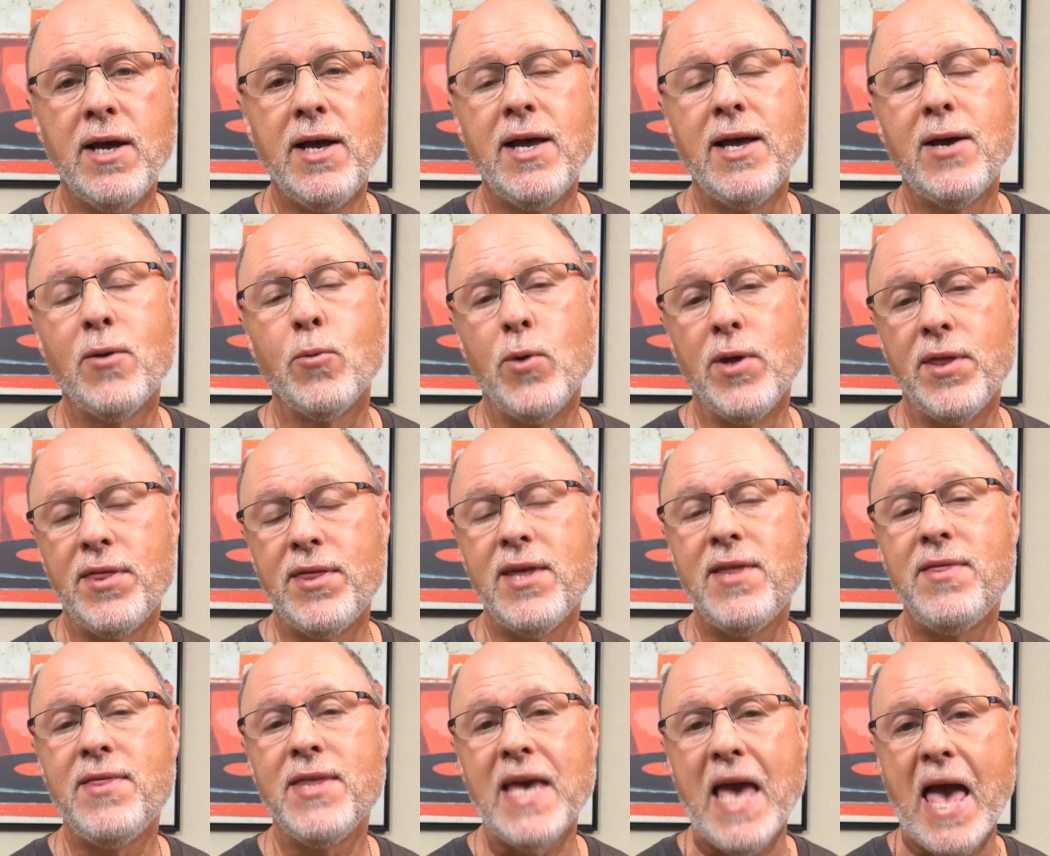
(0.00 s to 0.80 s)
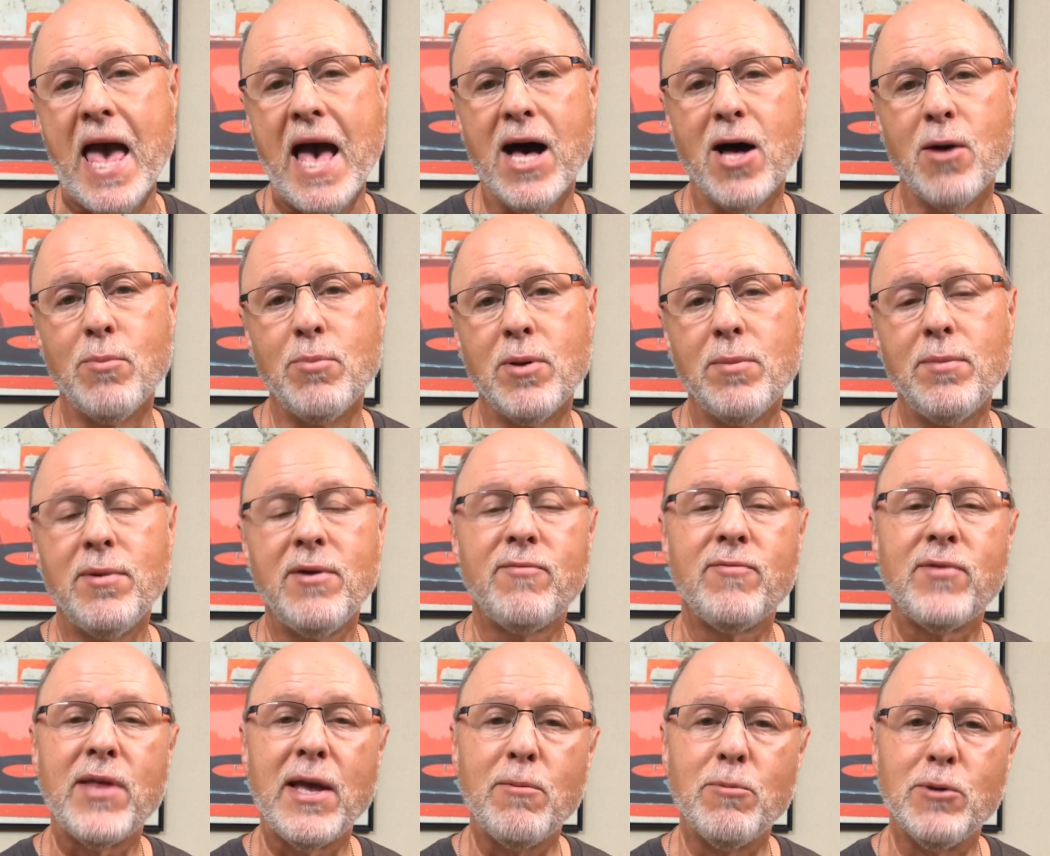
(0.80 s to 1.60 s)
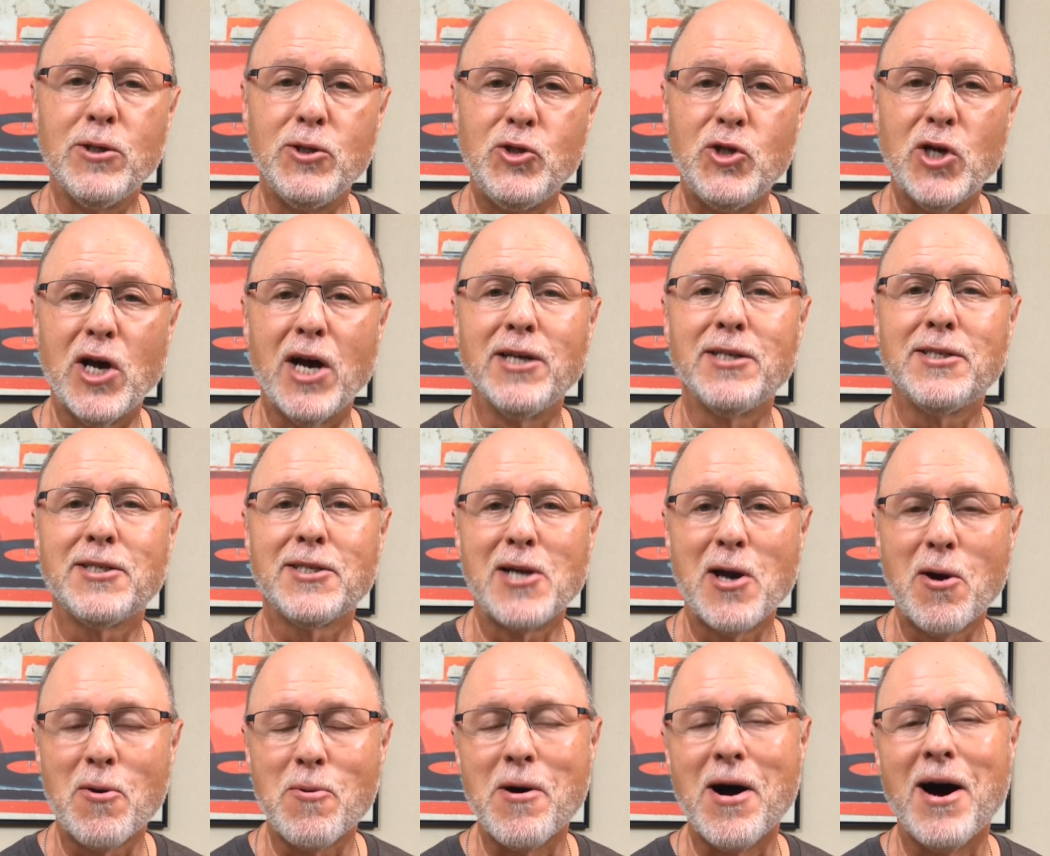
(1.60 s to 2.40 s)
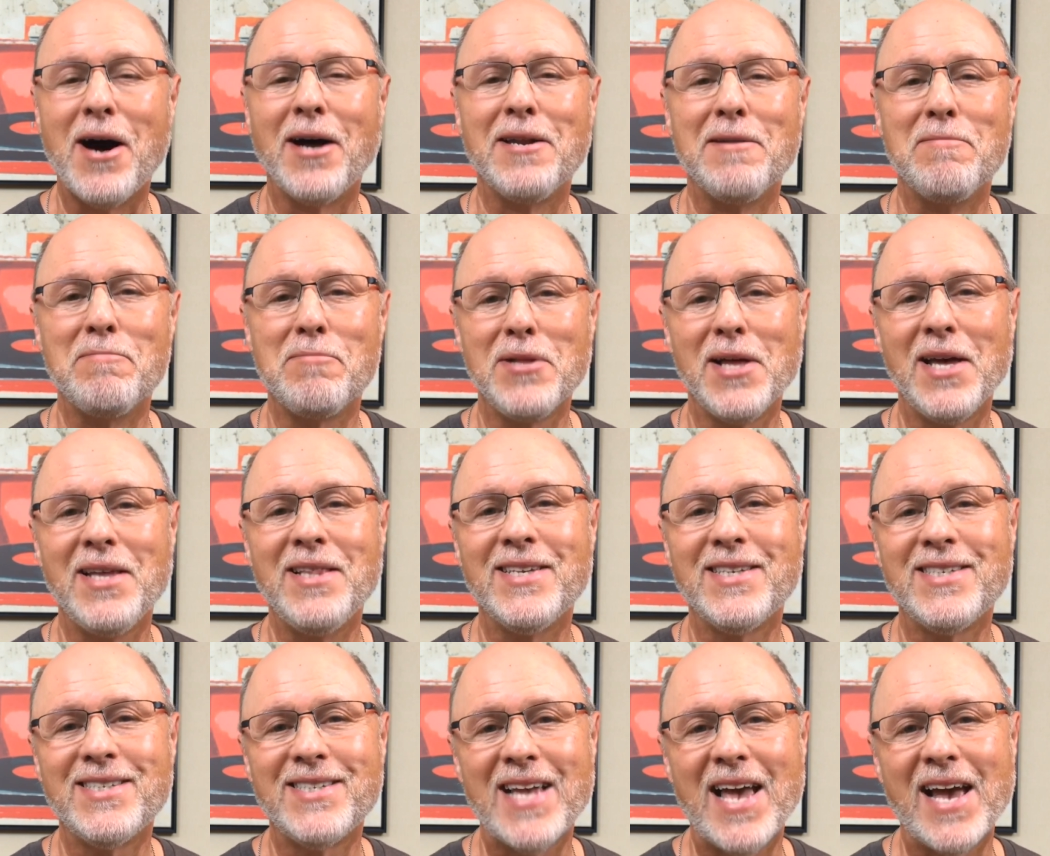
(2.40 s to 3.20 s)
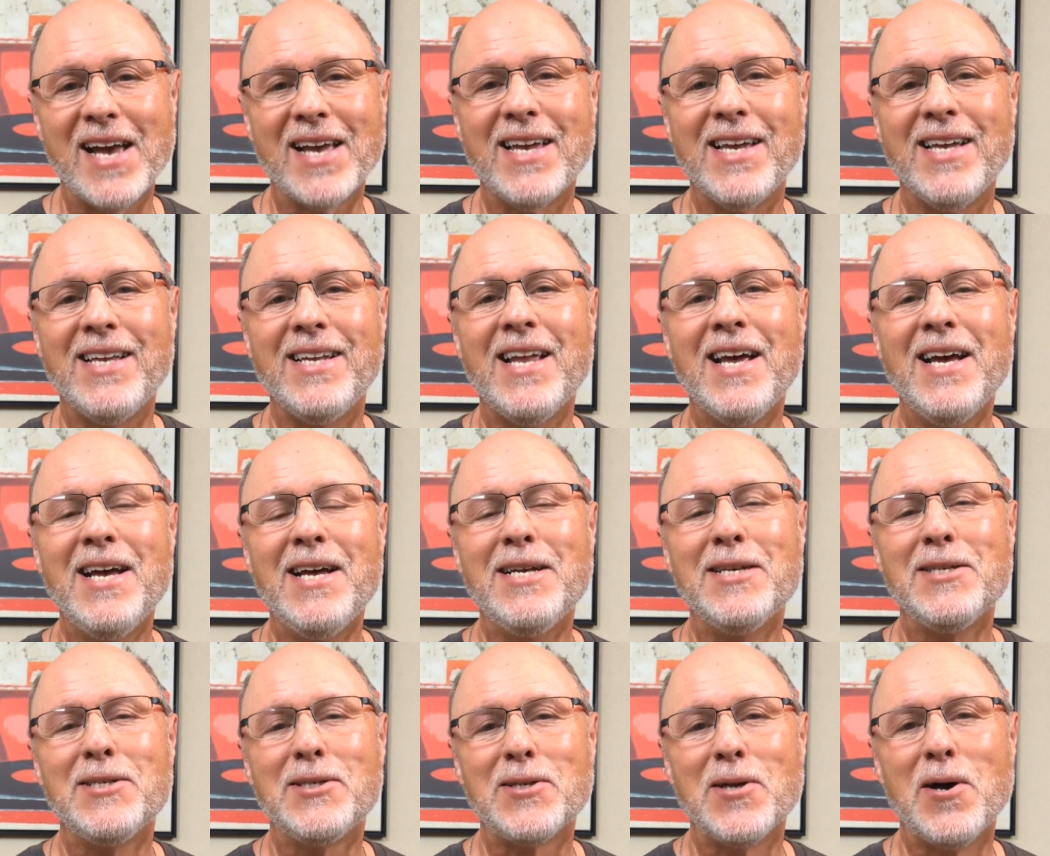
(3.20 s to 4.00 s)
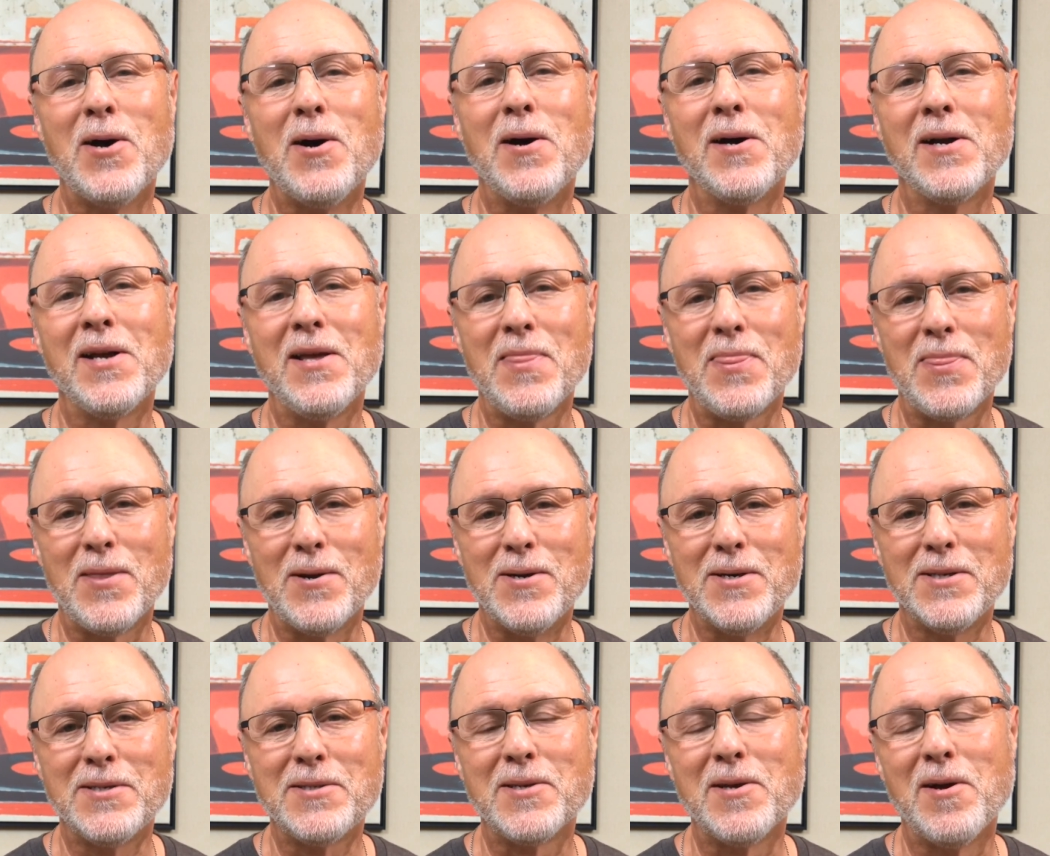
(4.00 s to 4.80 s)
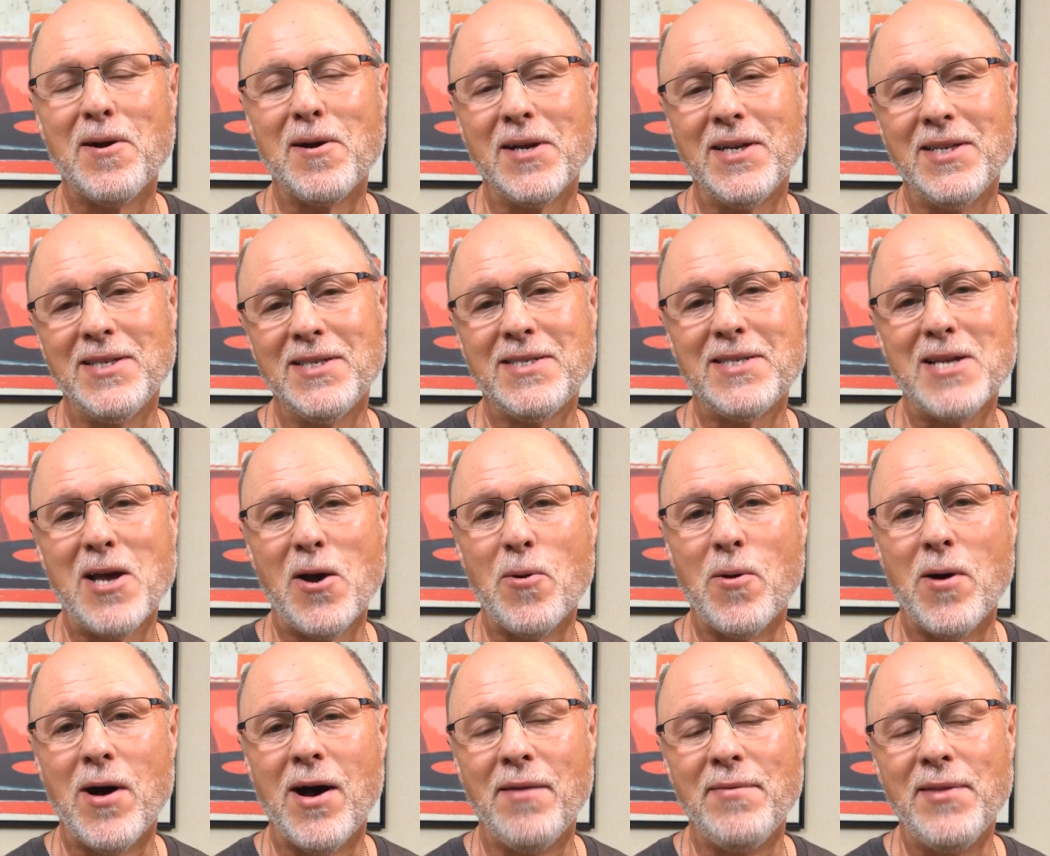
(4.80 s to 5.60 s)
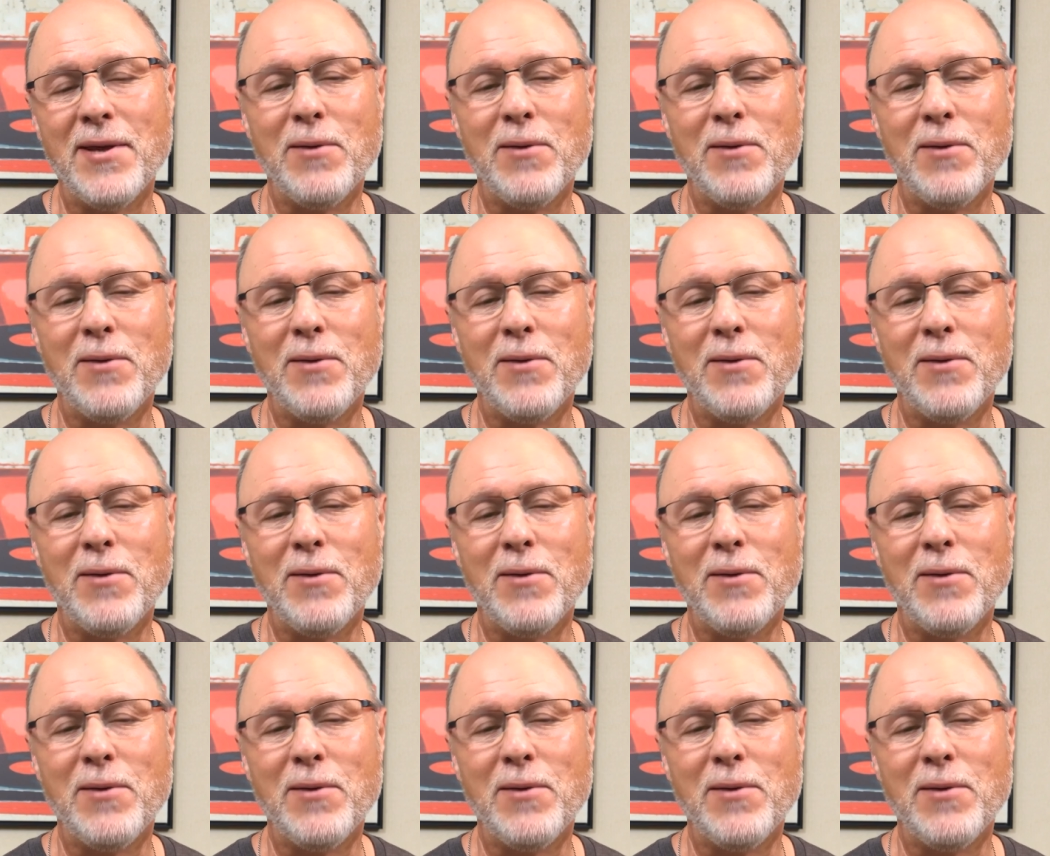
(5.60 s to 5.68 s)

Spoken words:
within the album if they would just go on and play the second song and third song and so on.